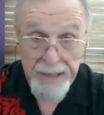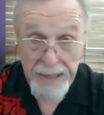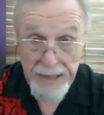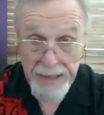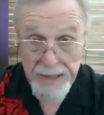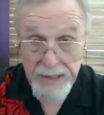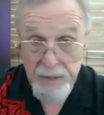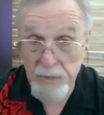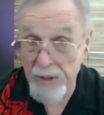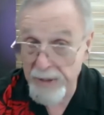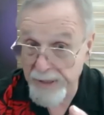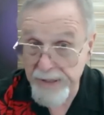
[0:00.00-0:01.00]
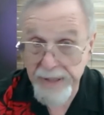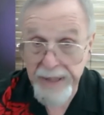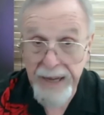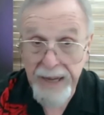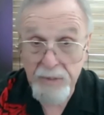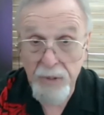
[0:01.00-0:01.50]
Now they say, well, this and
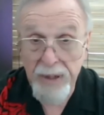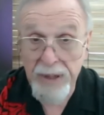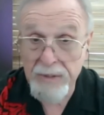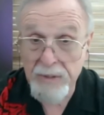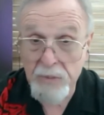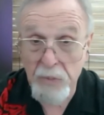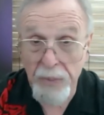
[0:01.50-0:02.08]
that. Well,